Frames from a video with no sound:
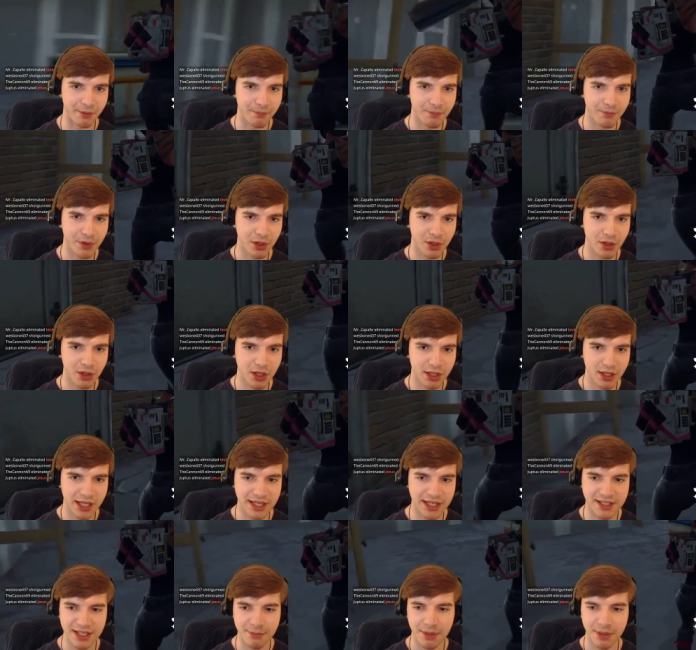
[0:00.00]
In
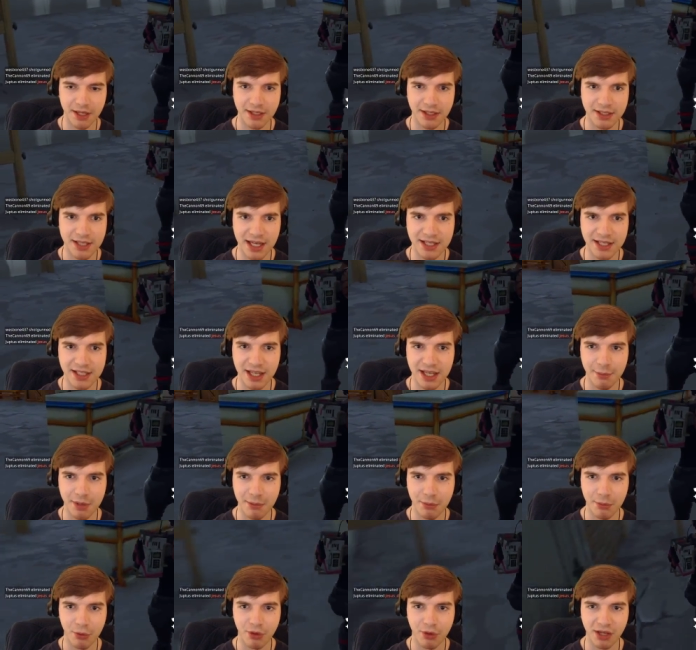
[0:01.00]
case anybody decides to come
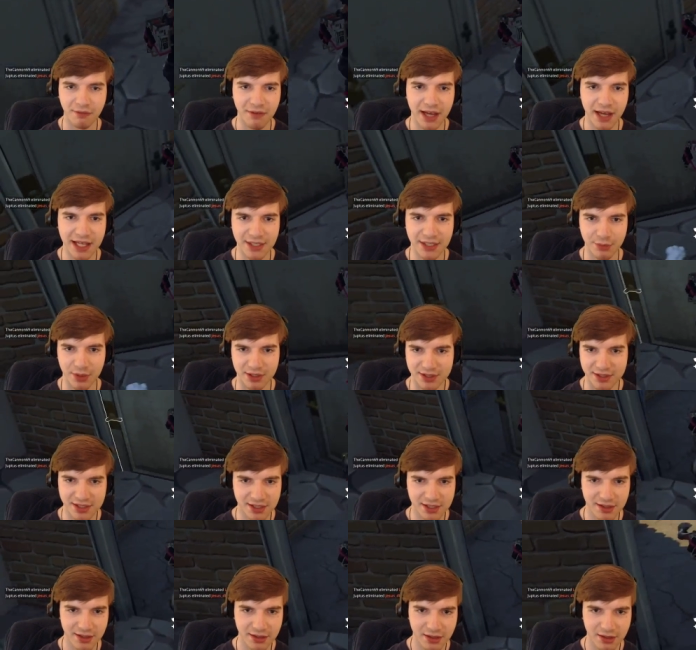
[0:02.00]
in and pull any fast ones.